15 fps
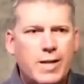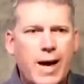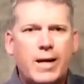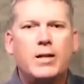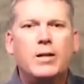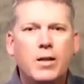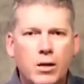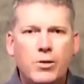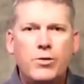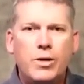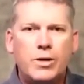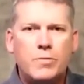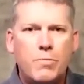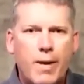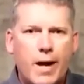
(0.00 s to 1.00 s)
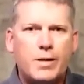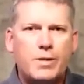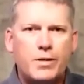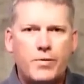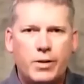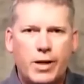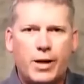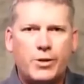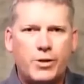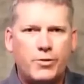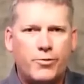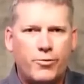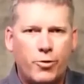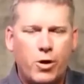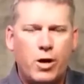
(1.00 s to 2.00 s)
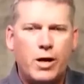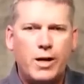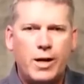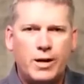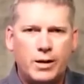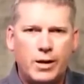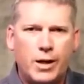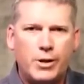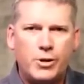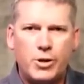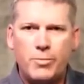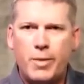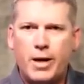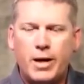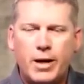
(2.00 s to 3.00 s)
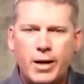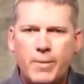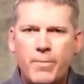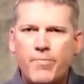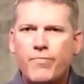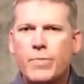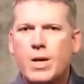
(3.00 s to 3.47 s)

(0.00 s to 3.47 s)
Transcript: That alone is massive election fraud and election meddling.